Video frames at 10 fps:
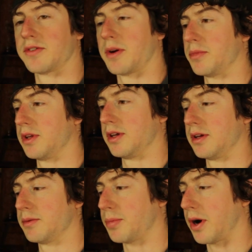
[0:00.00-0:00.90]
from
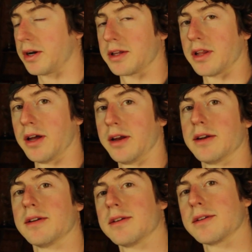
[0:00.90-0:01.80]
the parting line.
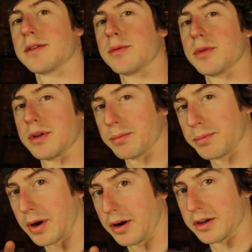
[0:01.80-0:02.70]
When the
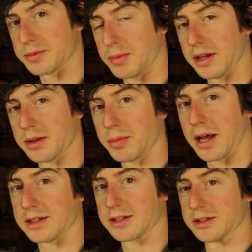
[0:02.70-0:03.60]
part is made, the
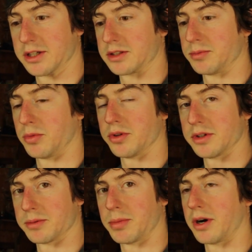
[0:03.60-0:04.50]
plastic injection mold,
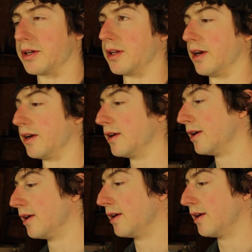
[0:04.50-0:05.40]
there's a parting line.
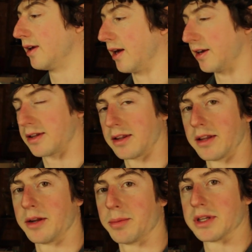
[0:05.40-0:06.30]
And it's a
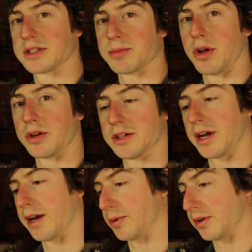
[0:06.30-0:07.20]
little bit smaller in
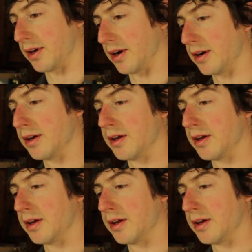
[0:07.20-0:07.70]
diameter there.